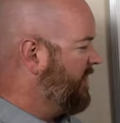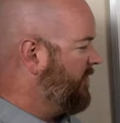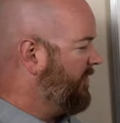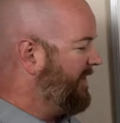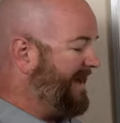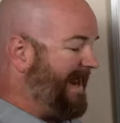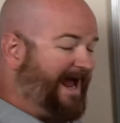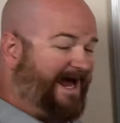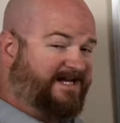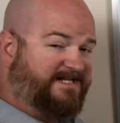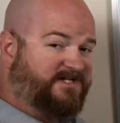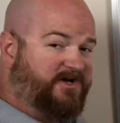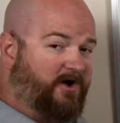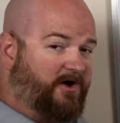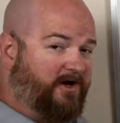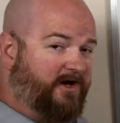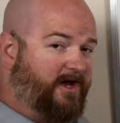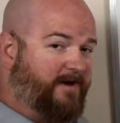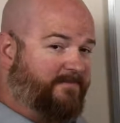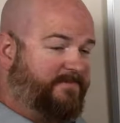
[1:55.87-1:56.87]
What has
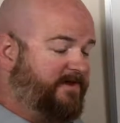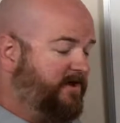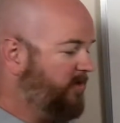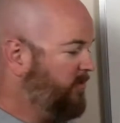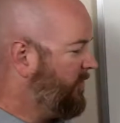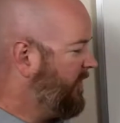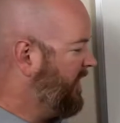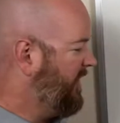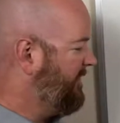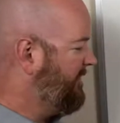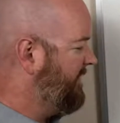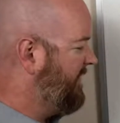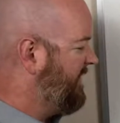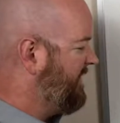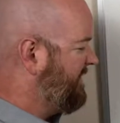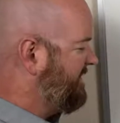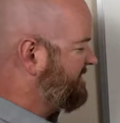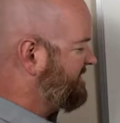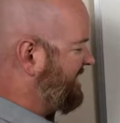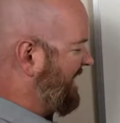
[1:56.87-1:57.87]
gone up though quite a
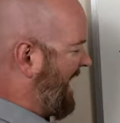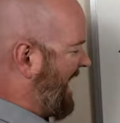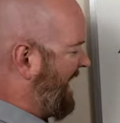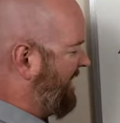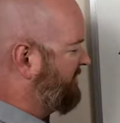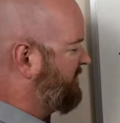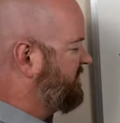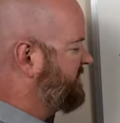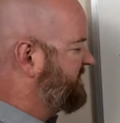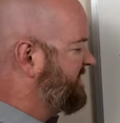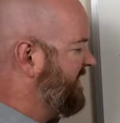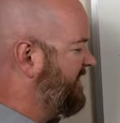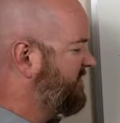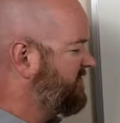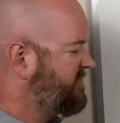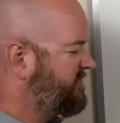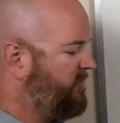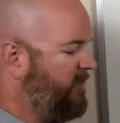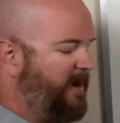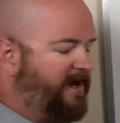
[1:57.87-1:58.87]
bit is the average
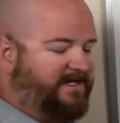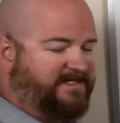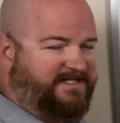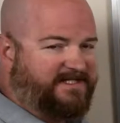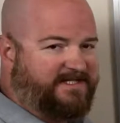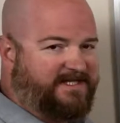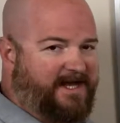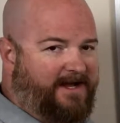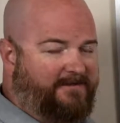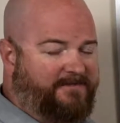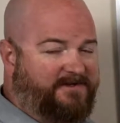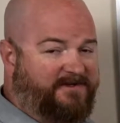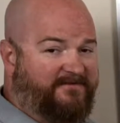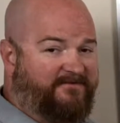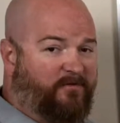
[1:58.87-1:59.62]
sales price is up to